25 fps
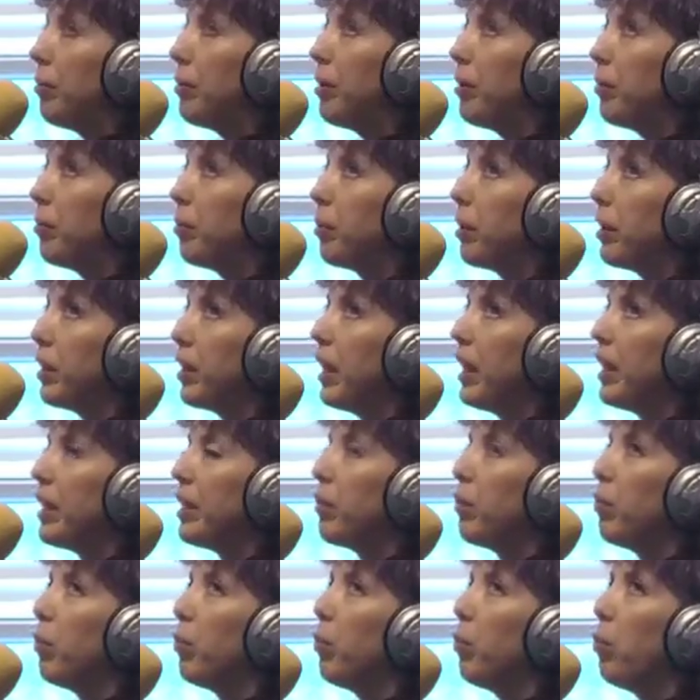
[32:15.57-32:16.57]
you, but
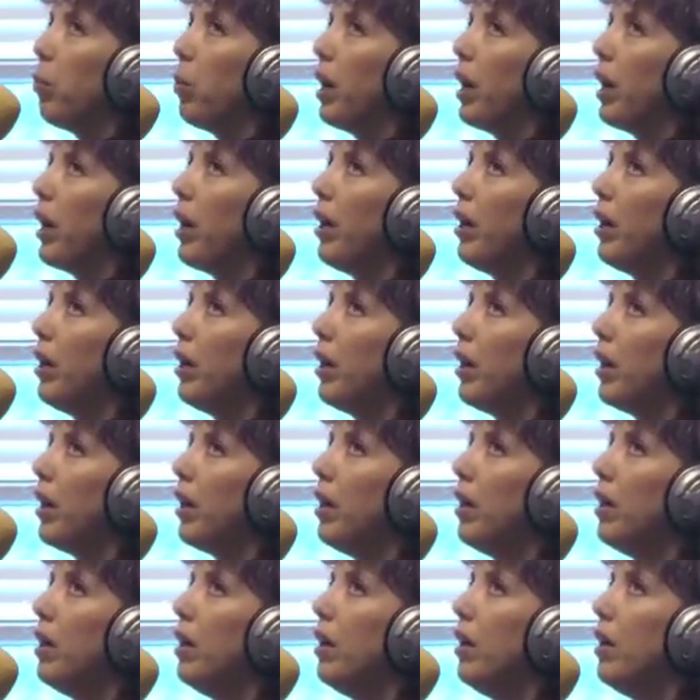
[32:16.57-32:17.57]
like
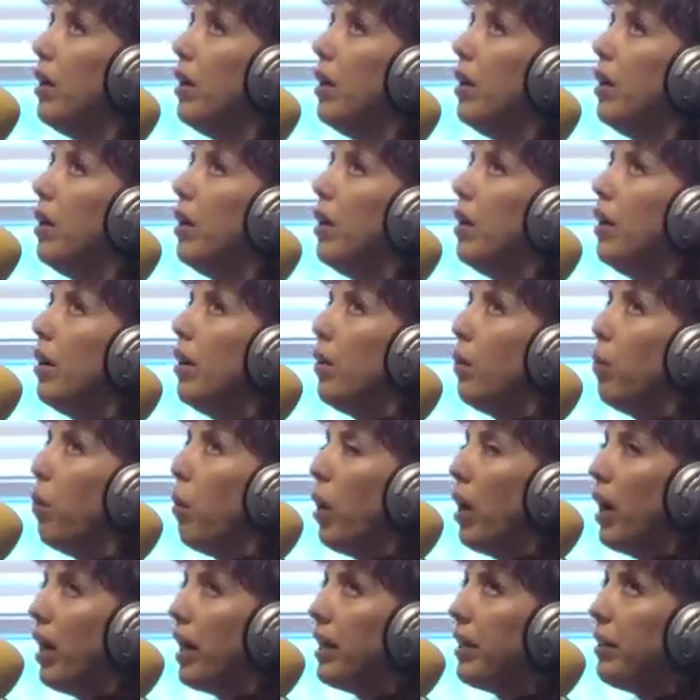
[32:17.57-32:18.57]

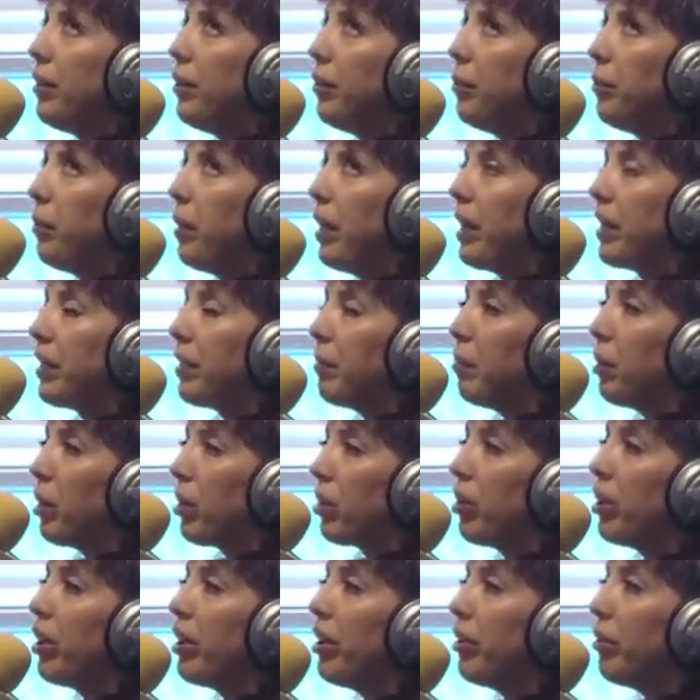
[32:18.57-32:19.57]
why you pick
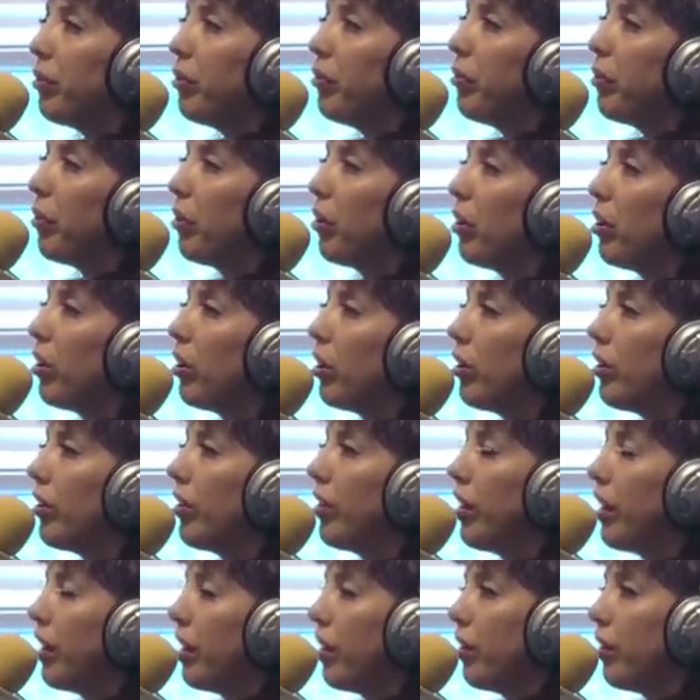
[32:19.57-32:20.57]
Bernie over
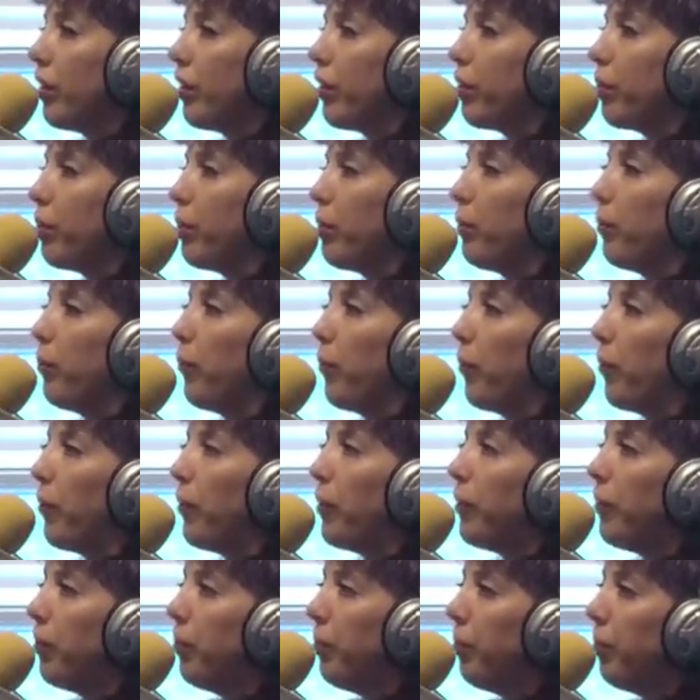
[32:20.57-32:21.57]
an Elizabeth
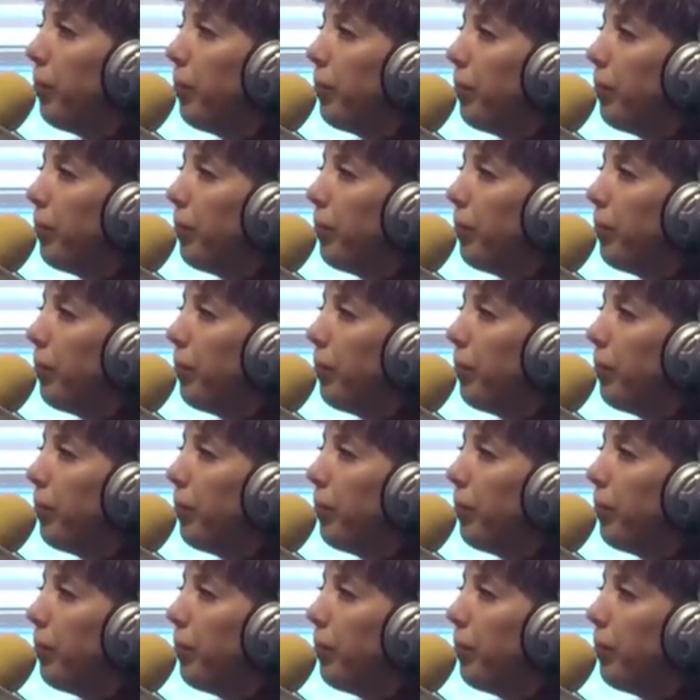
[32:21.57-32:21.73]
Warren?